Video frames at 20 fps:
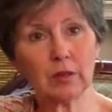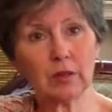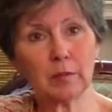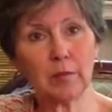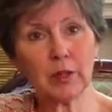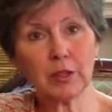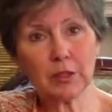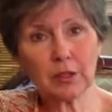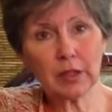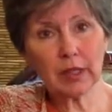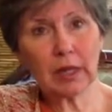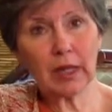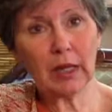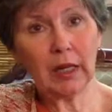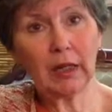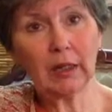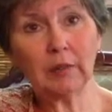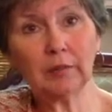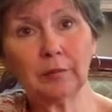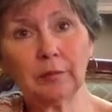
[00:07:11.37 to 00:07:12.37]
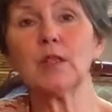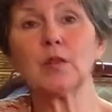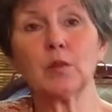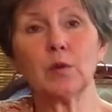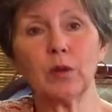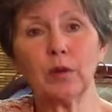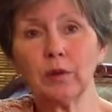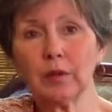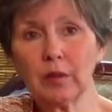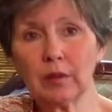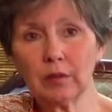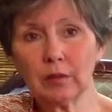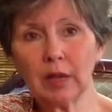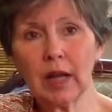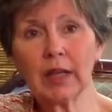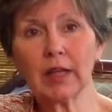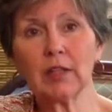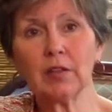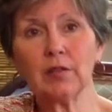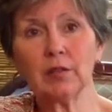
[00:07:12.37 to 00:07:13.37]
as much as I can. It's worth it.
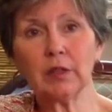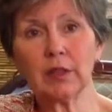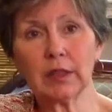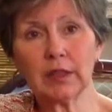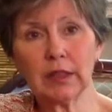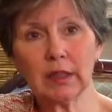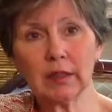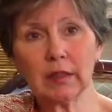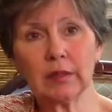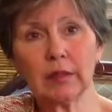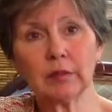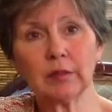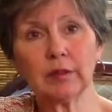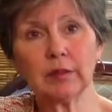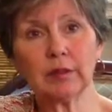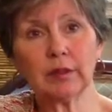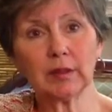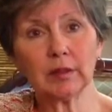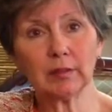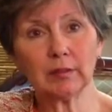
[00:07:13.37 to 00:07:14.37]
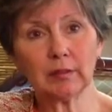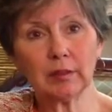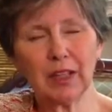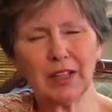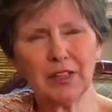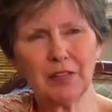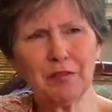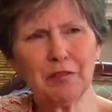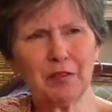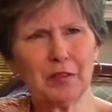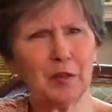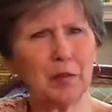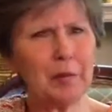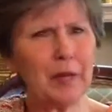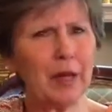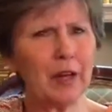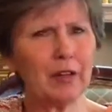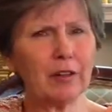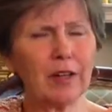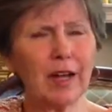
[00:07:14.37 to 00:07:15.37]
I can really tell a difference. And you feel
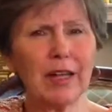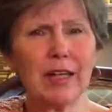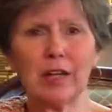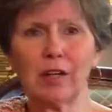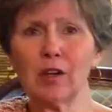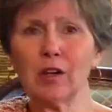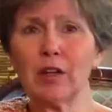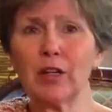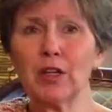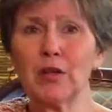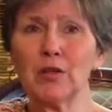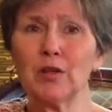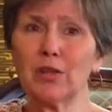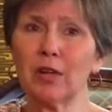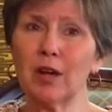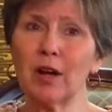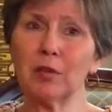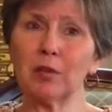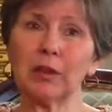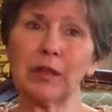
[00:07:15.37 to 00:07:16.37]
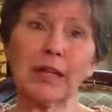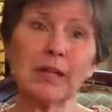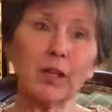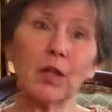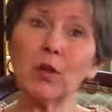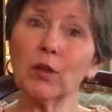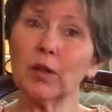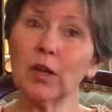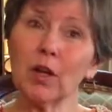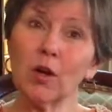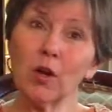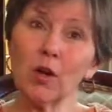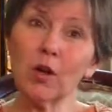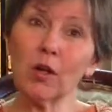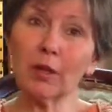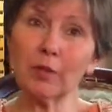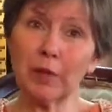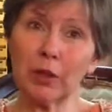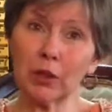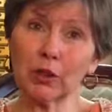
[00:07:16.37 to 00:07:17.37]
better. I only use coconut oil
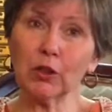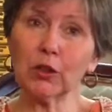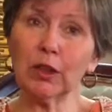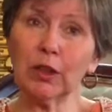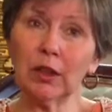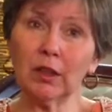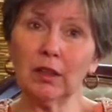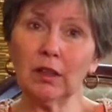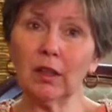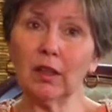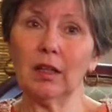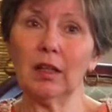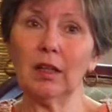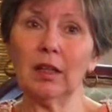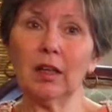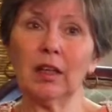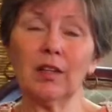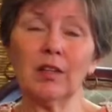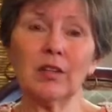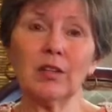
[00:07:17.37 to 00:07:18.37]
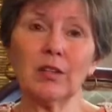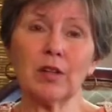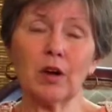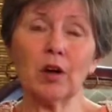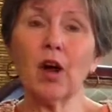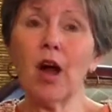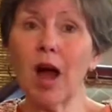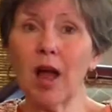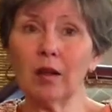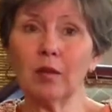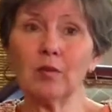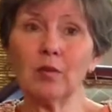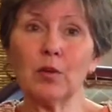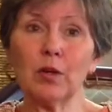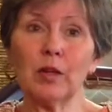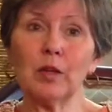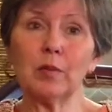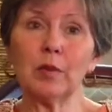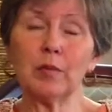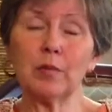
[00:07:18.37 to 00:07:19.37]
in my cooking, or olive
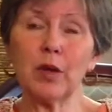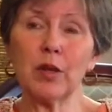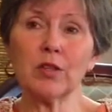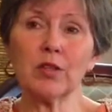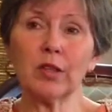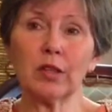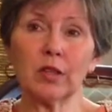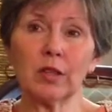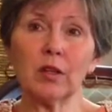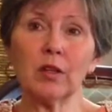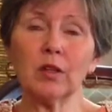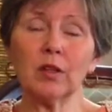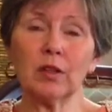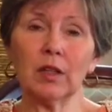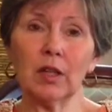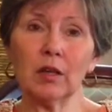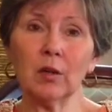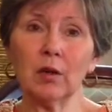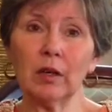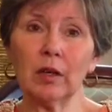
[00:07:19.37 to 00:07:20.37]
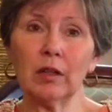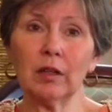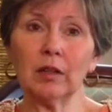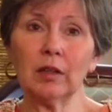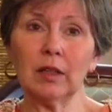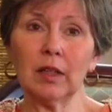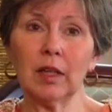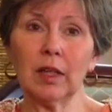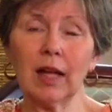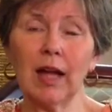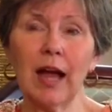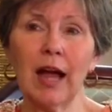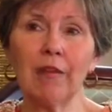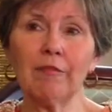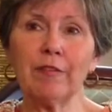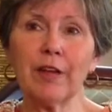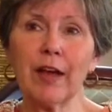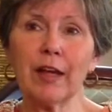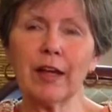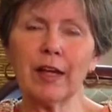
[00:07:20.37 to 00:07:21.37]
oil, but mostly coconut oil. I
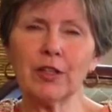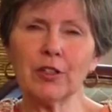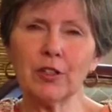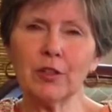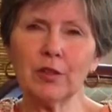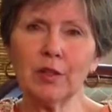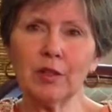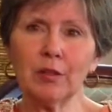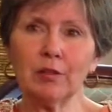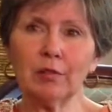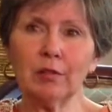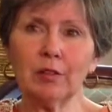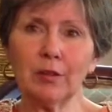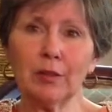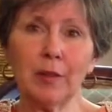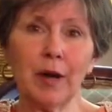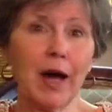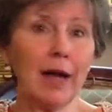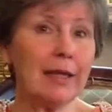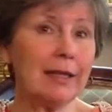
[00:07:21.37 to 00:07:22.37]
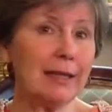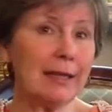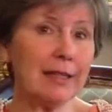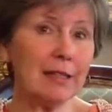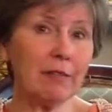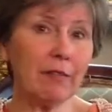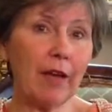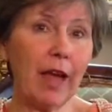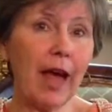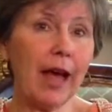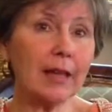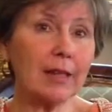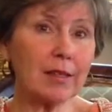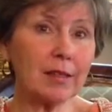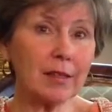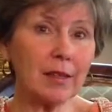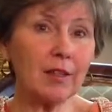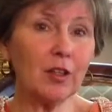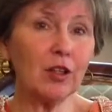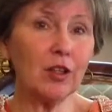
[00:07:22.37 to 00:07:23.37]
found out too that your body needs
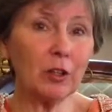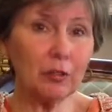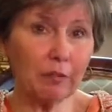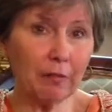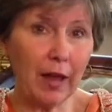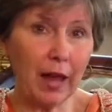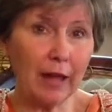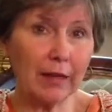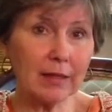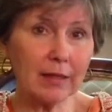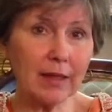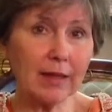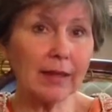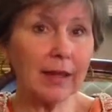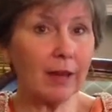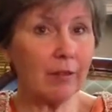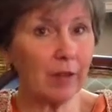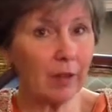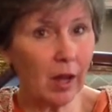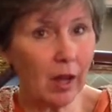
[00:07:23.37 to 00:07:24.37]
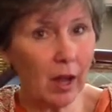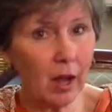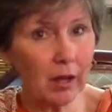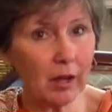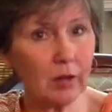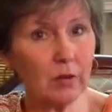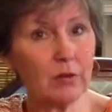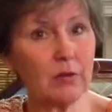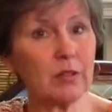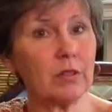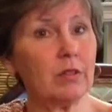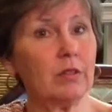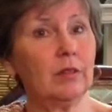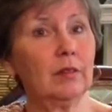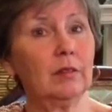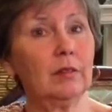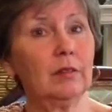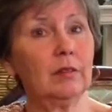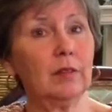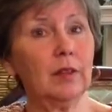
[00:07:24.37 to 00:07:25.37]
fats, and the good fats like avocados
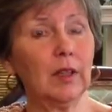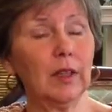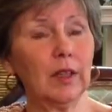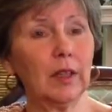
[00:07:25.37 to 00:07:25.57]
and